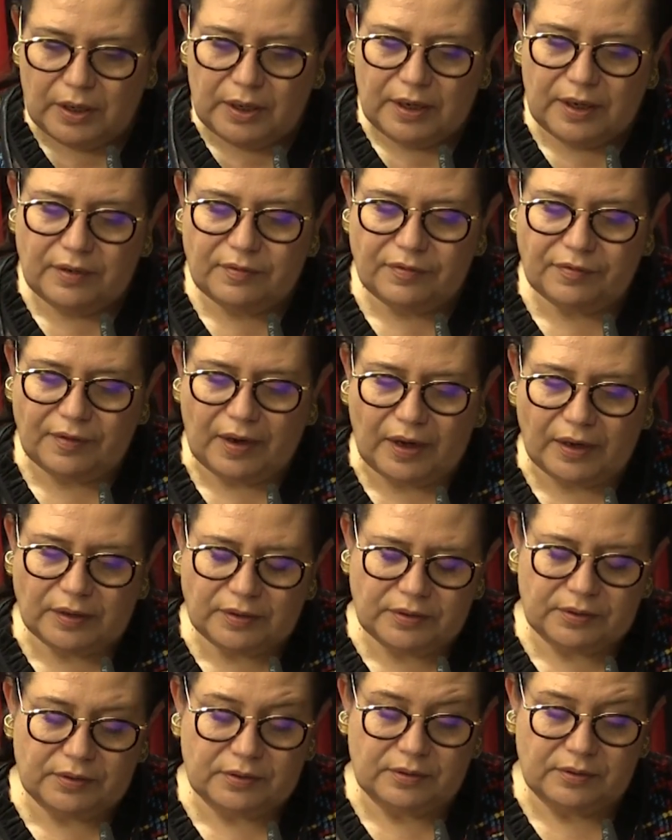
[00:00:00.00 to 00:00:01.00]
In
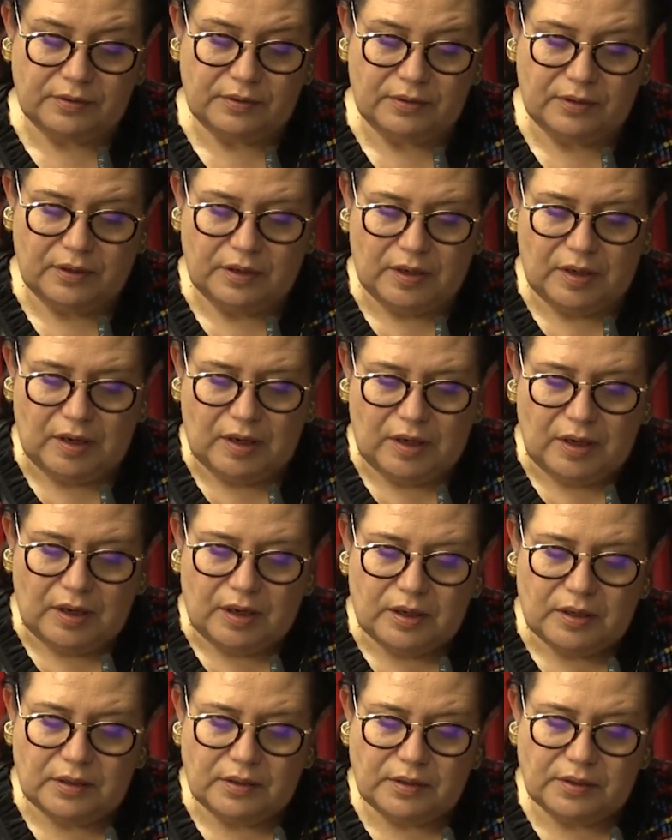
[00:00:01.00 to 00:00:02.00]
fact,
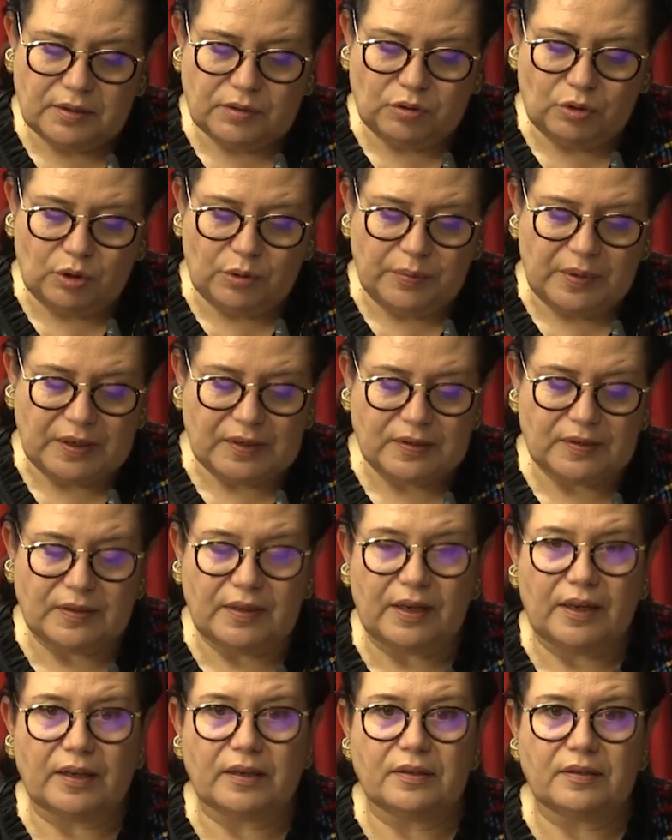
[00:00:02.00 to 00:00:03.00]
disturbing
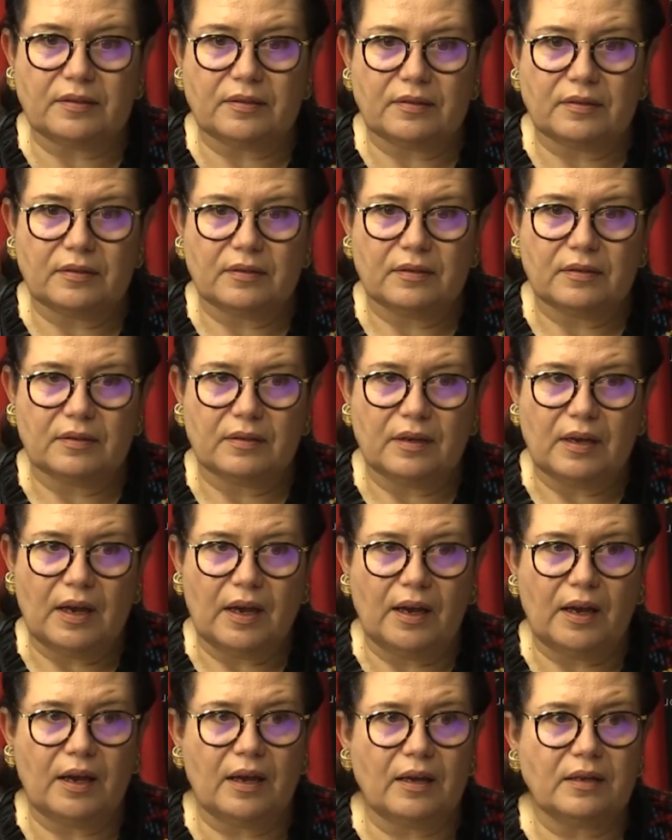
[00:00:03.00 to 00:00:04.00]
states
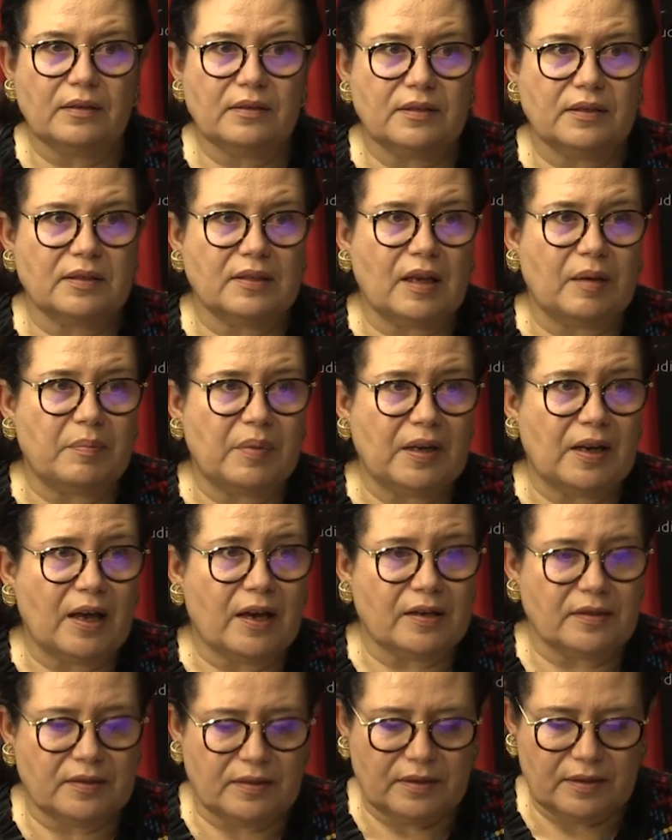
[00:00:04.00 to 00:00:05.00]
and
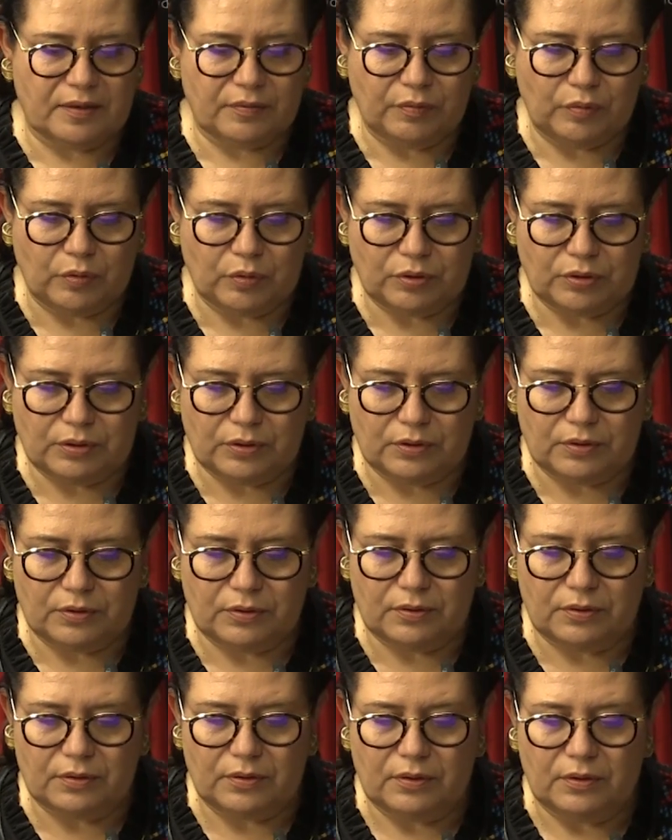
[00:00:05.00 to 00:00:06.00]
destabilizing
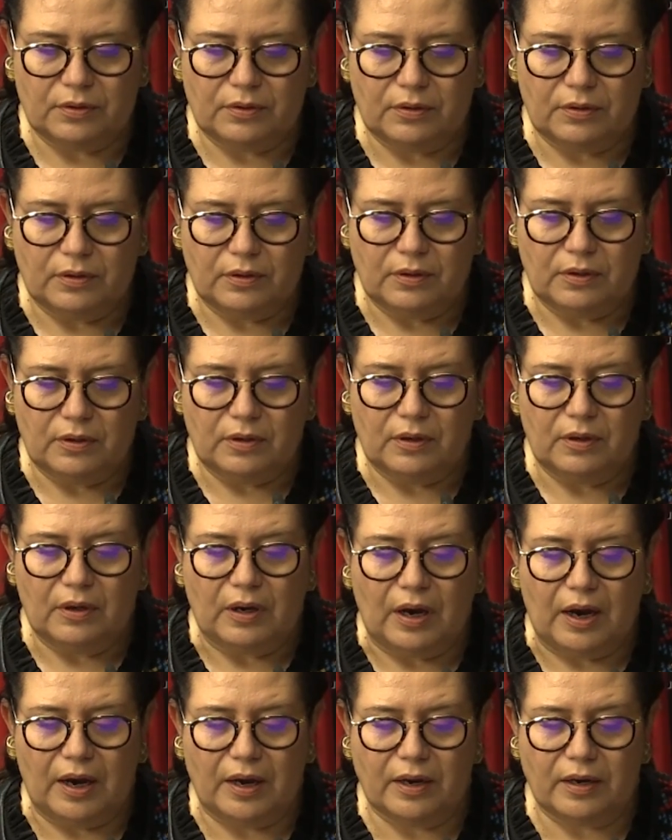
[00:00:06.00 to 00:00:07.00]
forces
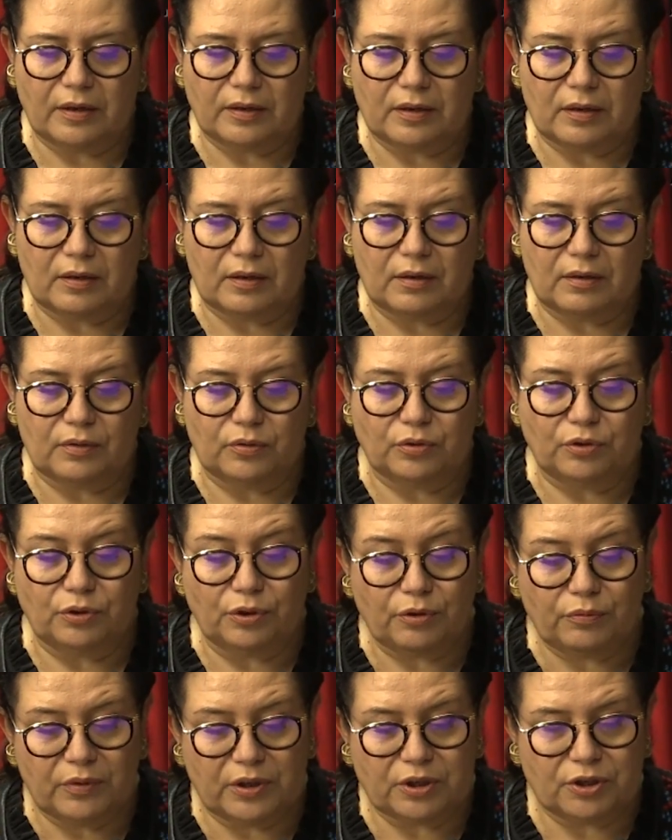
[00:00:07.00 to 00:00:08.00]
are
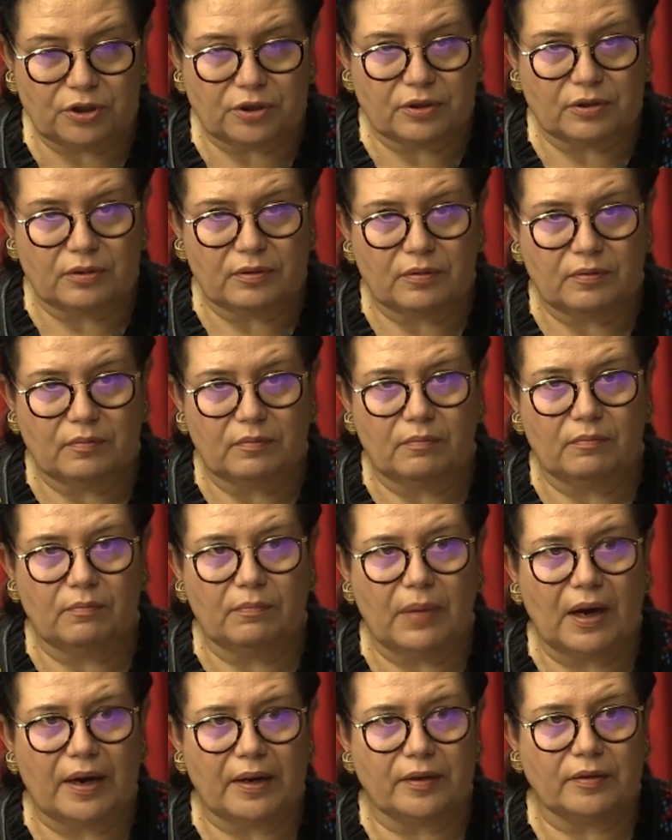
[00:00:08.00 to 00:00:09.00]
nourished
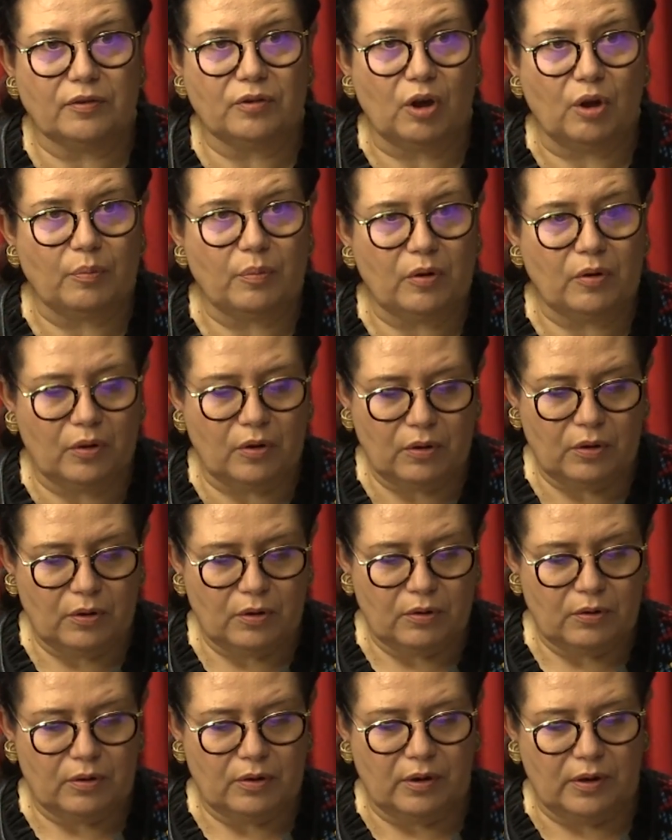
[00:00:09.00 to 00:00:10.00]
by double
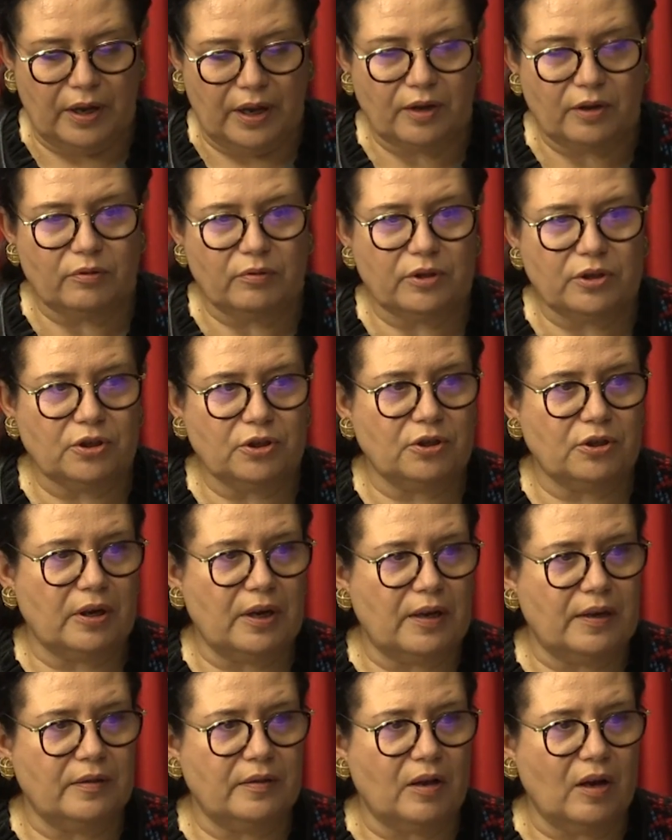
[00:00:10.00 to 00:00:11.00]
language
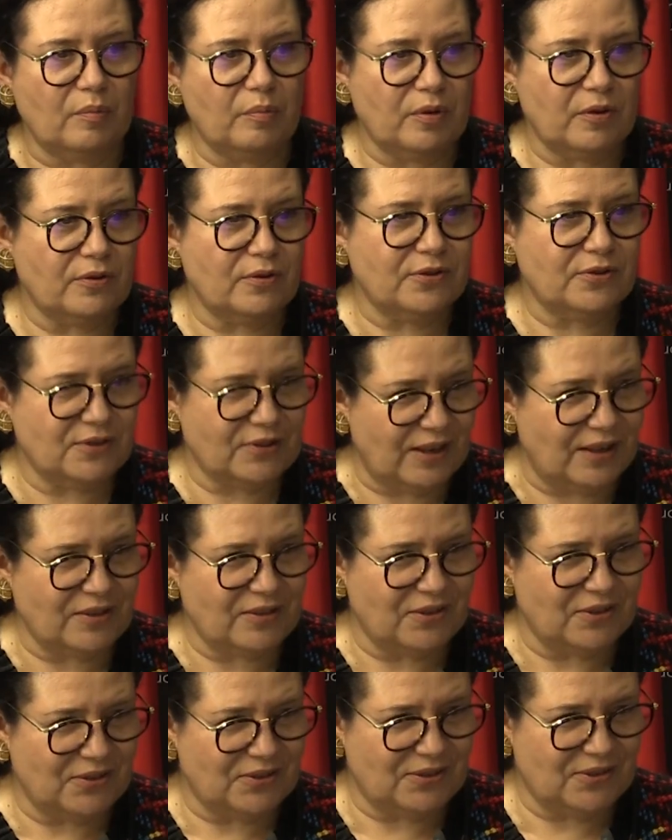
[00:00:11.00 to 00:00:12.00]
and double
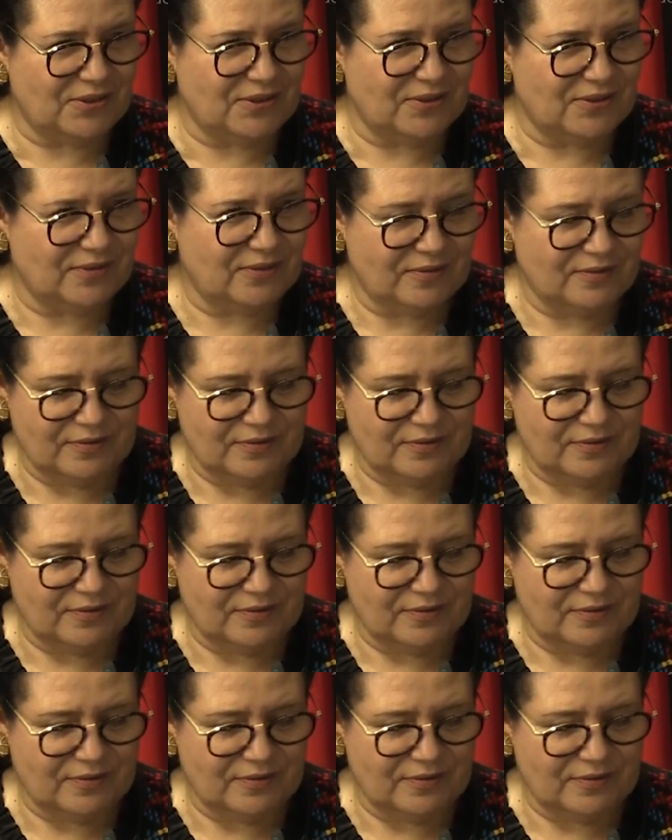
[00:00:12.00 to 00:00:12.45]
standards.